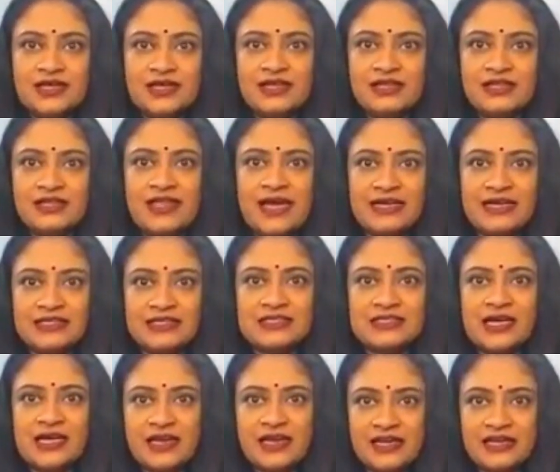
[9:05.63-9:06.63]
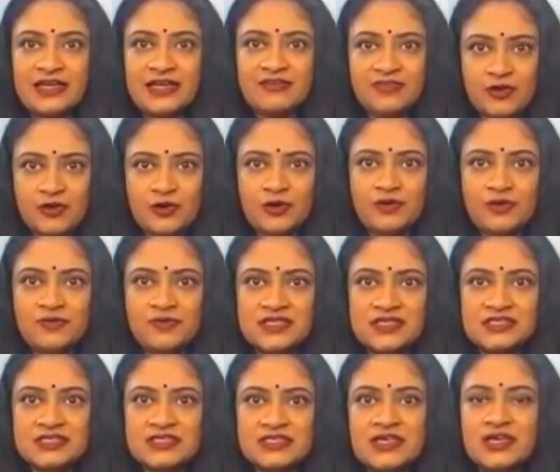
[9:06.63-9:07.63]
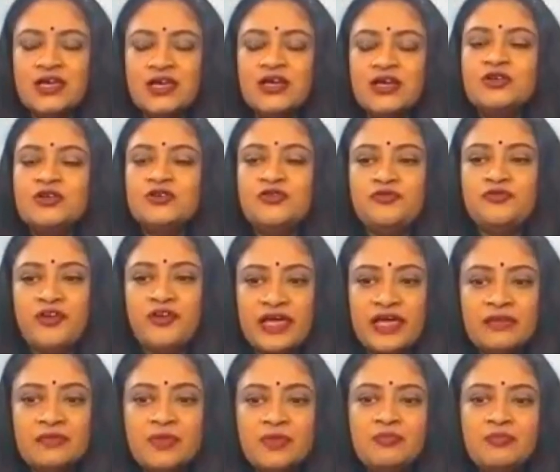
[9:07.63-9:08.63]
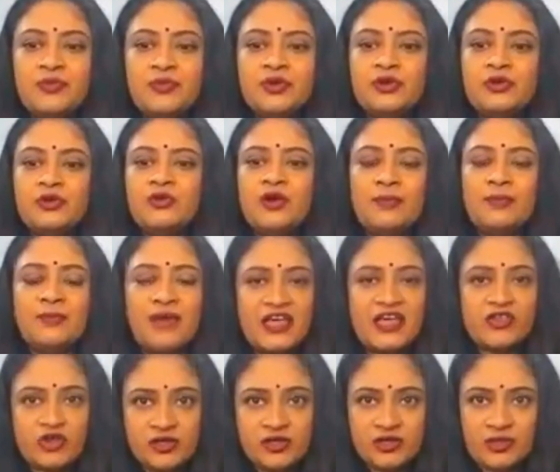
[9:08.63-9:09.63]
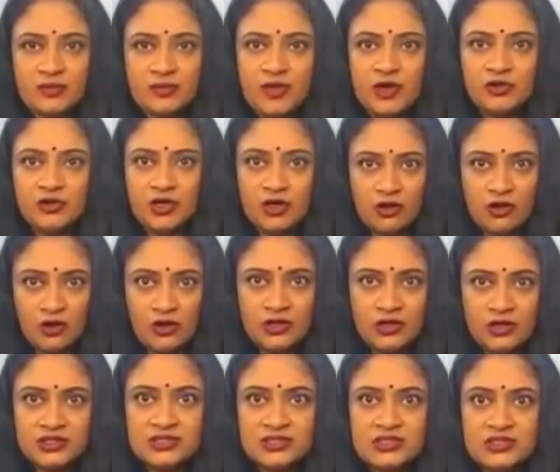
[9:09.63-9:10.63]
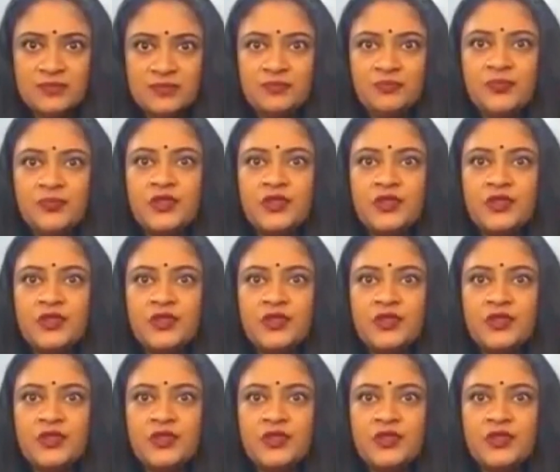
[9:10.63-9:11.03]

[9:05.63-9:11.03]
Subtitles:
And that is our endeavor always to find people who are passionate about the cause,